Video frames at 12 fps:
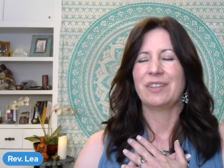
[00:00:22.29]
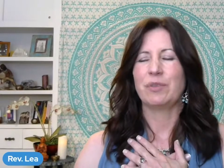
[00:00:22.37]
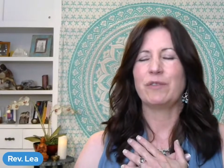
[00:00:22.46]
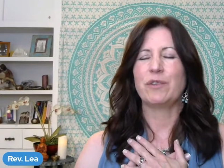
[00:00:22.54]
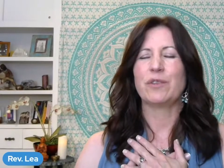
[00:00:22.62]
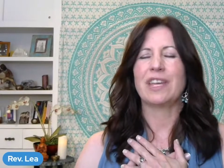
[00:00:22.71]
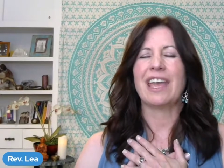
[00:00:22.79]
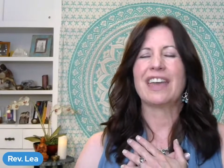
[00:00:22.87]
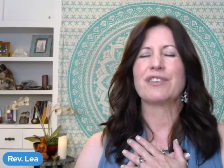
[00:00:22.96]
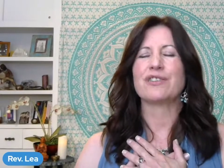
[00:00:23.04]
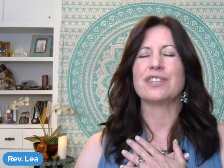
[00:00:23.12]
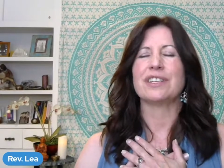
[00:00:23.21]
We feel the
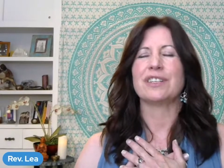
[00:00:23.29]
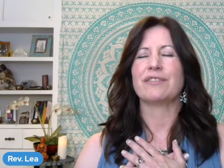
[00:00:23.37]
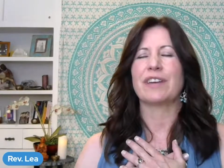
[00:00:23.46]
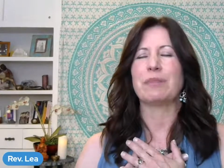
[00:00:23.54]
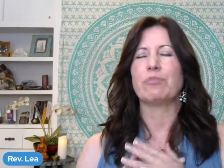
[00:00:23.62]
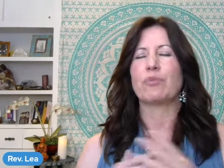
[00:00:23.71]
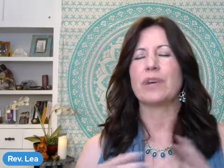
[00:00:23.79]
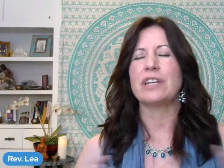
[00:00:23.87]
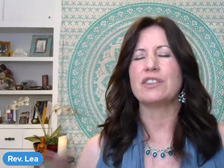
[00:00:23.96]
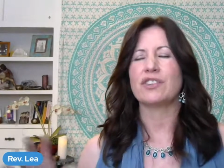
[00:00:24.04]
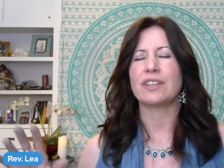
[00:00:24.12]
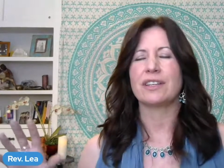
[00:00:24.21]
energy and the
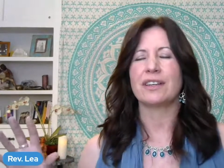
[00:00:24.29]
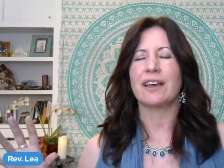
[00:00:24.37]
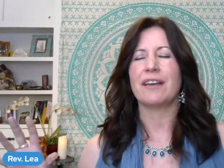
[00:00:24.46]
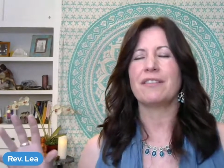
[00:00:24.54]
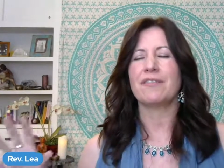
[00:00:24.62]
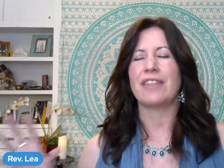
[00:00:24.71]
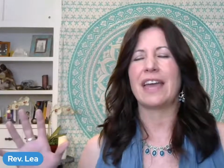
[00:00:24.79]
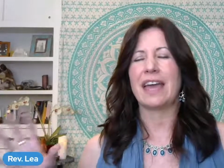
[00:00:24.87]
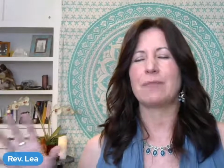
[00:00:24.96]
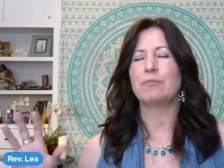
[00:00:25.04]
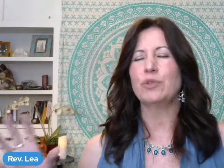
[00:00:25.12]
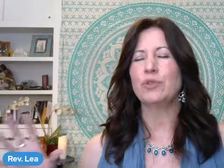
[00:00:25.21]
vibration of
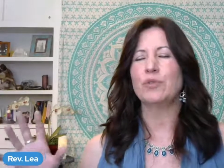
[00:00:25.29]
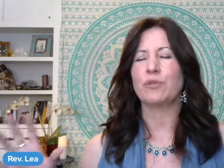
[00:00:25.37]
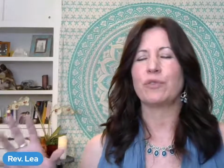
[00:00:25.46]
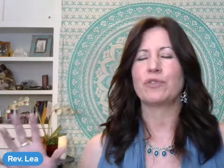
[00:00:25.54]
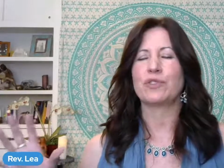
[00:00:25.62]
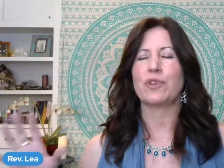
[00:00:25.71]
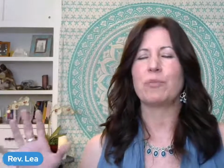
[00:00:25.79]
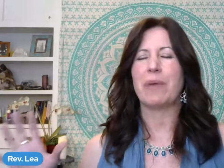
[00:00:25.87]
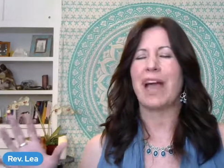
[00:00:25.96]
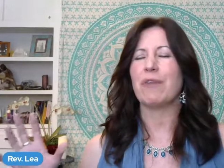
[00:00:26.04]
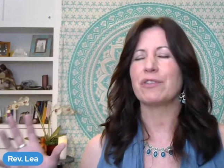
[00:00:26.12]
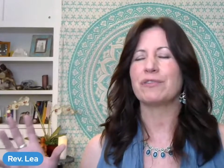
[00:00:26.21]
that move so
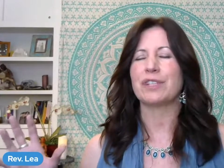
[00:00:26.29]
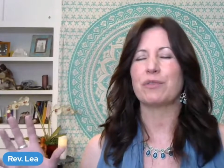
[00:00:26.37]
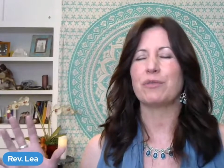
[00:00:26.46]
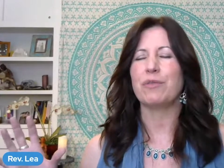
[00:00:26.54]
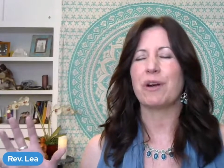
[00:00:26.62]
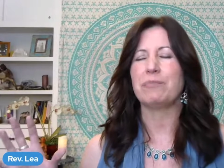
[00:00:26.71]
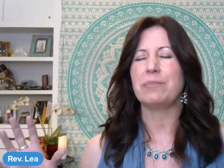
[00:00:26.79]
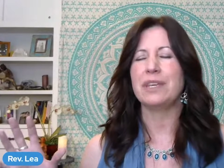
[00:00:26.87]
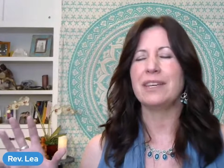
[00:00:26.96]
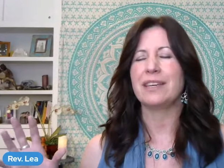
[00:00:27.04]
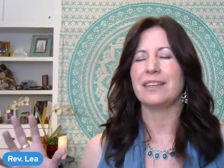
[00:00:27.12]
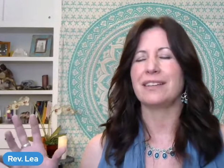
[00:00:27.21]
powerfully through our
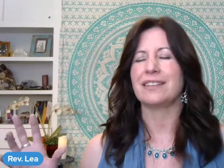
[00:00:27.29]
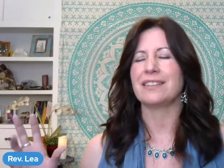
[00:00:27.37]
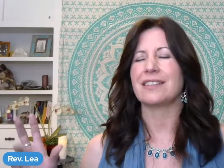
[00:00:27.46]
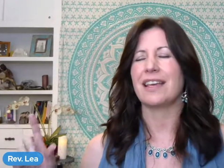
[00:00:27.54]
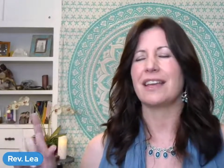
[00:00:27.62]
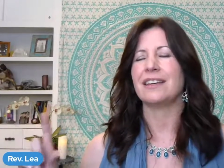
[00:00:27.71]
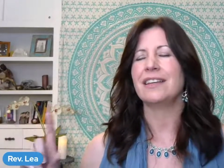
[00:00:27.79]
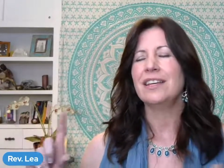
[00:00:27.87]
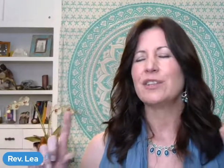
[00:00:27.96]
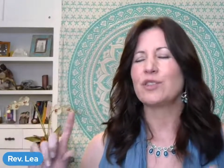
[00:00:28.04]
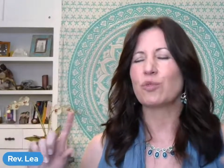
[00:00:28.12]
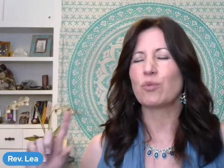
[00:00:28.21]
beings and
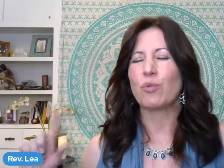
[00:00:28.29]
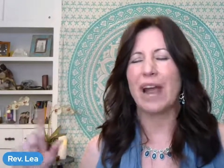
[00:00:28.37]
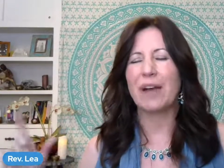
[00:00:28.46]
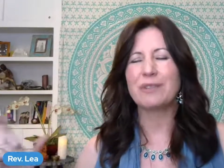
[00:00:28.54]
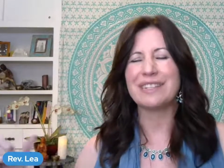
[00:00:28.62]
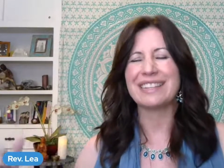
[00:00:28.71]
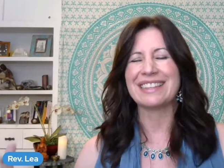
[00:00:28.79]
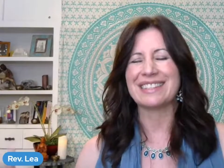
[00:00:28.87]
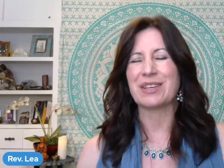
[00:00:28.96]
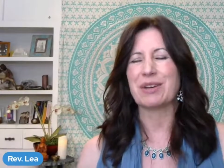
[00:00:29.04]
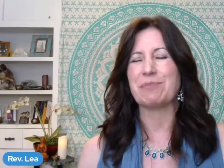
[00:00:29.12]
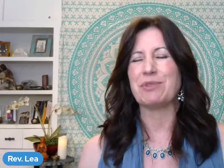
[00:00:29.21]
surrounding this
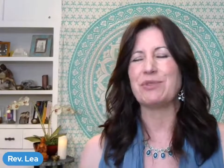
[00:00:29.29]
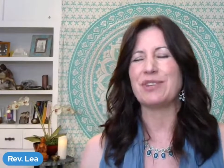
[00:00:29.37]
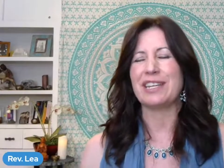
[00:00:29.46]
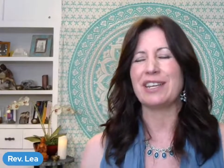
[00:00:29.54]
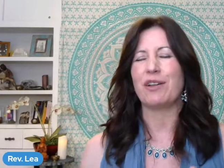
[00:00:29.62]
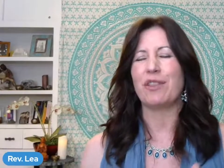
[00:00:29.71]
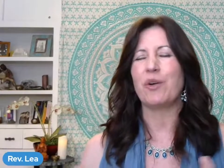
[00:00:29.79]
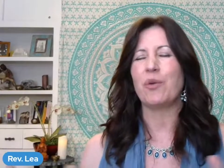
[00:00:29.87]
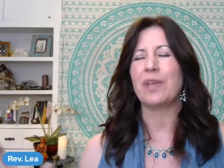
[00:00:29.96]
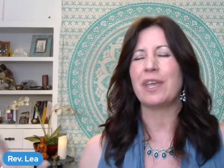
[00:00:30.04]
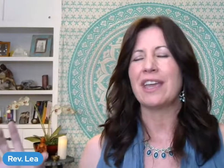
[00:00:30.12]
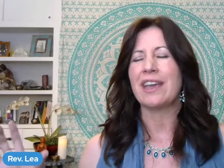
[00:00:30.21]
community. Although
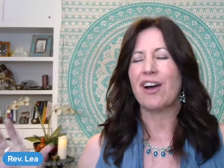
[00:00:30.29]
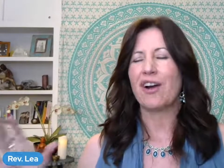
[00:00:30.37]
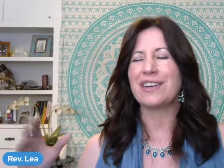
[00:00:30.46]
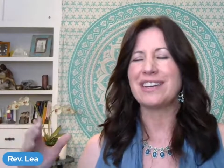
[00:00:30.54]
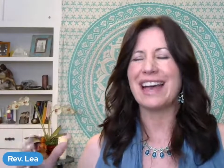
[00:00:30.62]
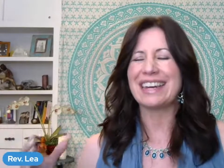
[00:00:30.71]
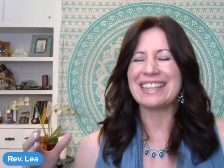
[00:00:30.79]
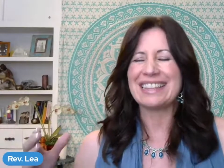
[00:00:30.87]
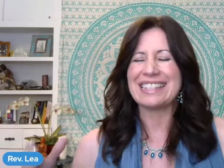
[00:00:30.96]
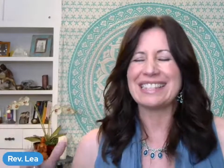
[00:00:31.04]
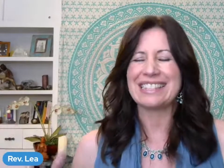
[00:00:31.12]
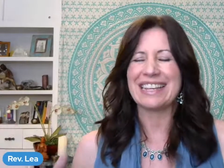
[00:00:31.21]
we are not in
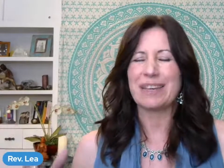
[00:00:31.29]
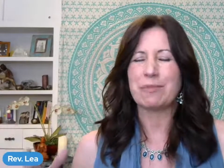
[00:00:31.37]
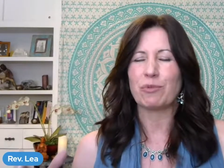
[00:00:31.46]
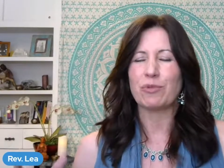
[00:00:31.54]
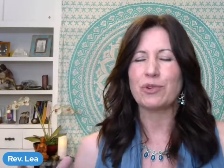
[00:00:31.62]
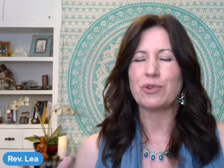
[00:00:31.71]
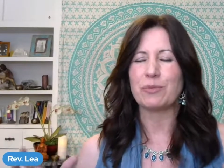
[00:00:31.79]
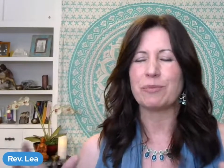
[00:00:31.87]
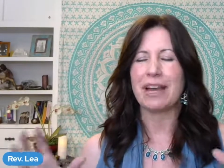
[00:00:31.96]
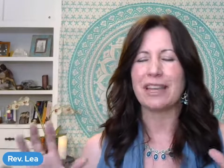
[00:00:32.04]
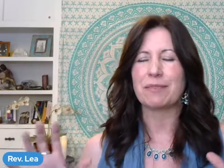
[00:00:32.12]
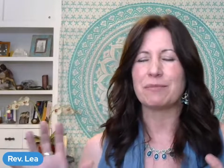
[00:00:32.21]
the same room,
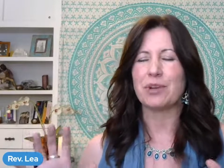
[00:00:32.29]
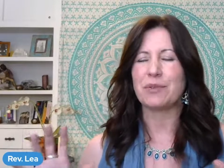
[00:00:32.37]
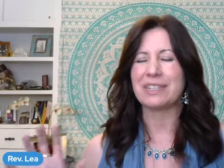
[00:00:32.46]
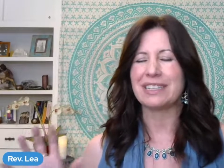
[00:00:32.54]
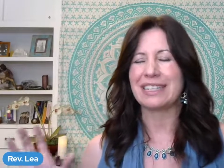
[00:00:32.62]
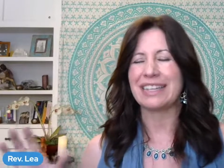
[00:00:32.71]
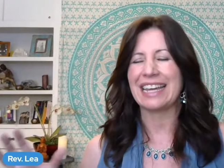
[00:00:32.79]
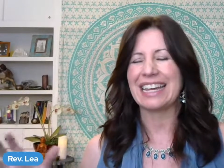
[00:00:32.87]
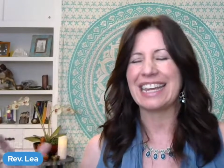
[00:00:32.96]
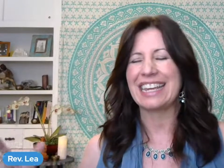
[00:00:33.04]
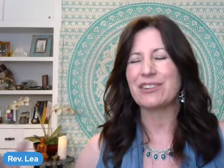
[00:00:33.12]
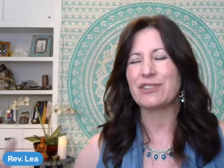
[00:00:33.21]
I am knowing that that
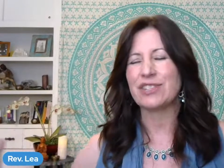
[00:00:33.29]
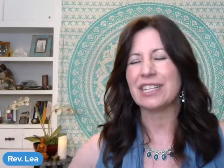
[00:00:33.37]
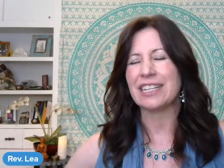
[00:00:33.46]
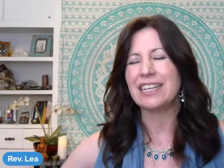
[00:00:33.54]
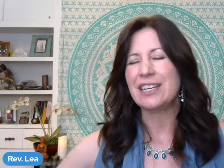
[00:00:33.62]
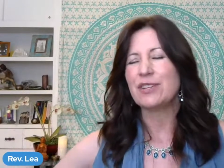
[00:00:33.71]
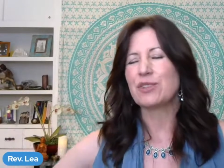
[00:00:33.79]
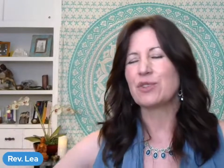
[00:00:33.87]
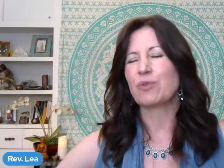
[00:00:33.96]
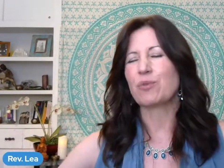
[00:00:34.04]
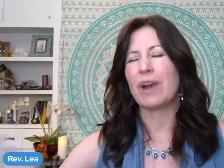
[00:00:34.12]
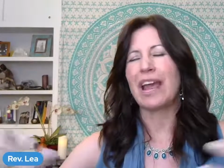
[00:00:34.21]
energy
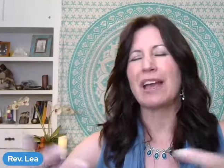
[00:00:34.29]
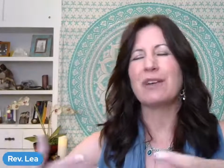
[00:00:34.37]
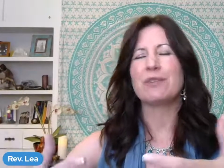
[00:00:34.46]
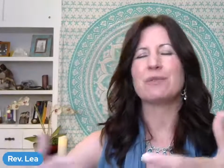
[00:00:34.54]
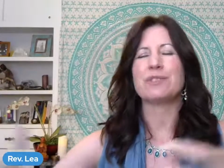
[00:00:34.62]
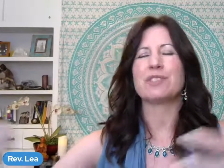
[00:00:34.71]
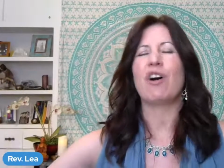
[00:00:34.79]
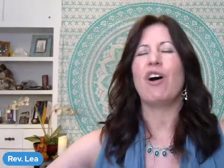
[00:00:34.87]
surrounds